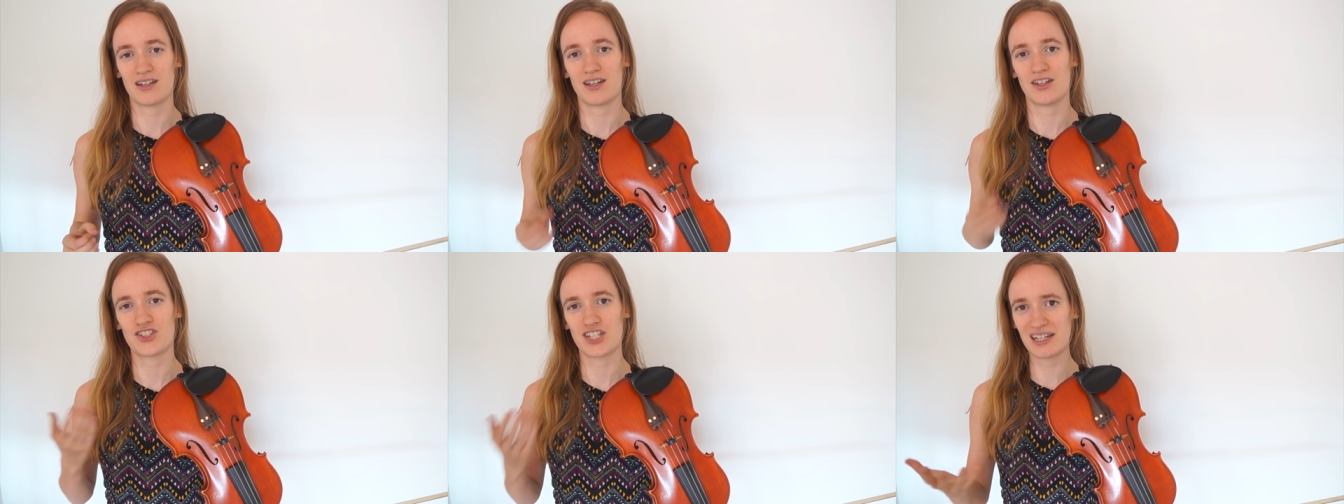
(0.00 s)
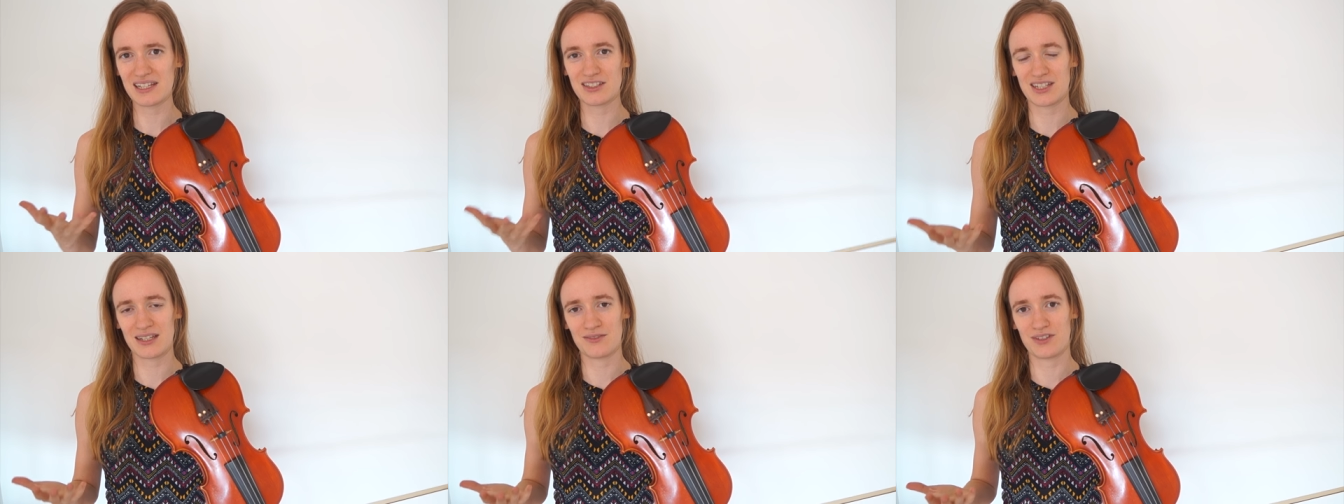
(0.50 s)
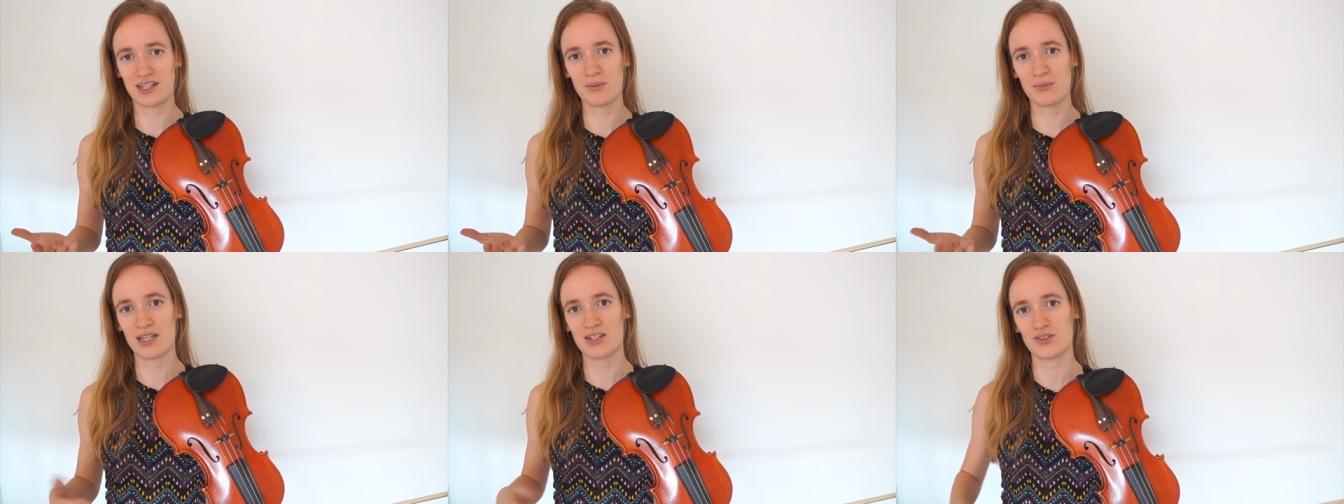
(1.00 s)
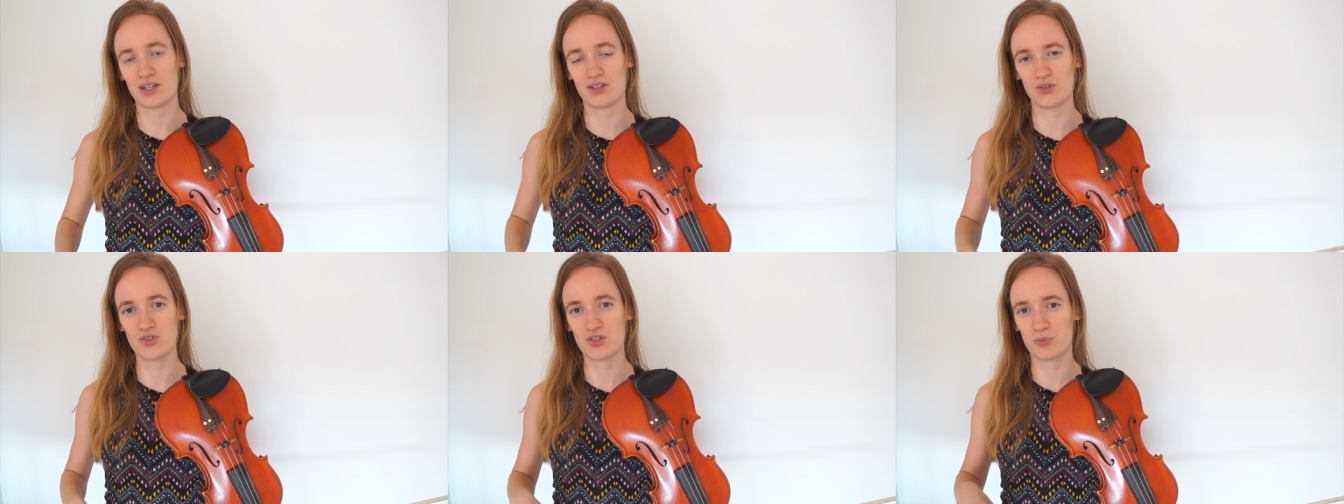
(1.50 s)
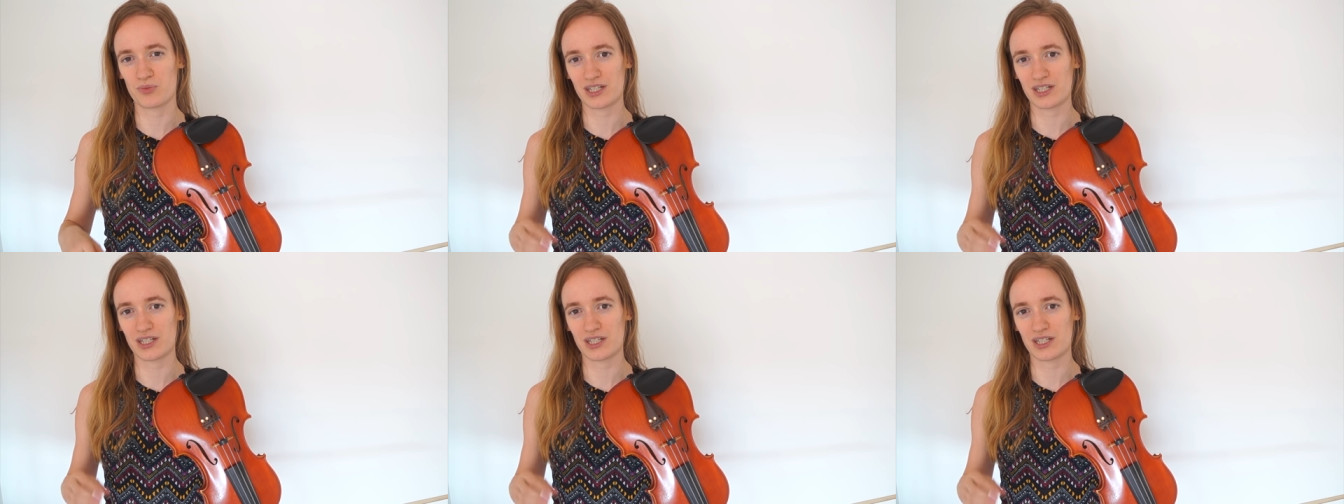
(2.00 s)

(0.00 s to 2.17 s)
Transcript: a challenging rhythm and you can also